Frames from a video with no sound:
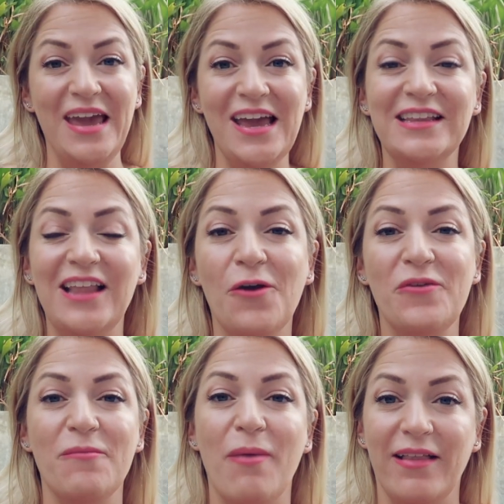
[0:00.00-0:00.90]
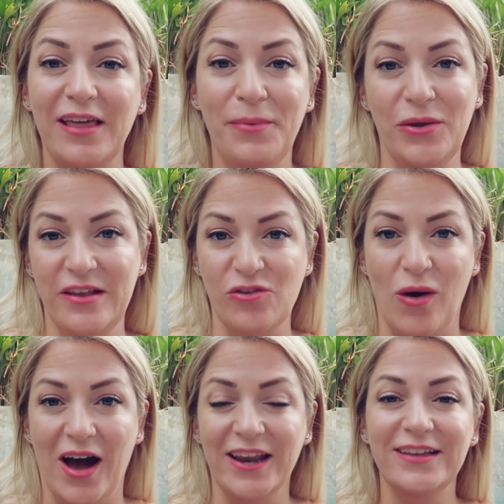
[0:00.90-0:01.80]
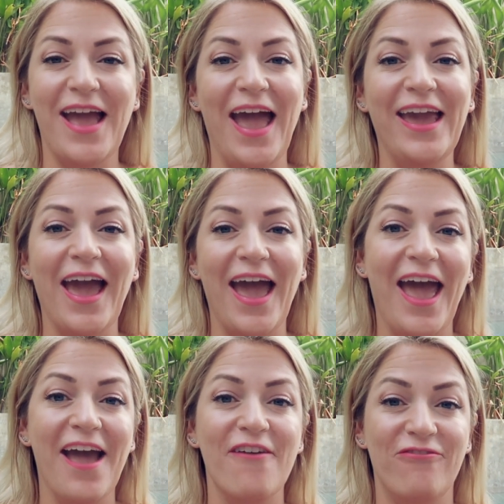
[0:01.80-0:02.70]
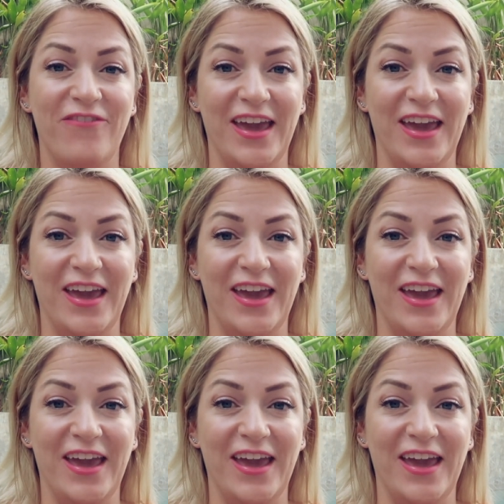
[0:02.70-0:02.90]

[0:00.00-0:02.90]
Me, along with the Bali Beauty Squad, AKA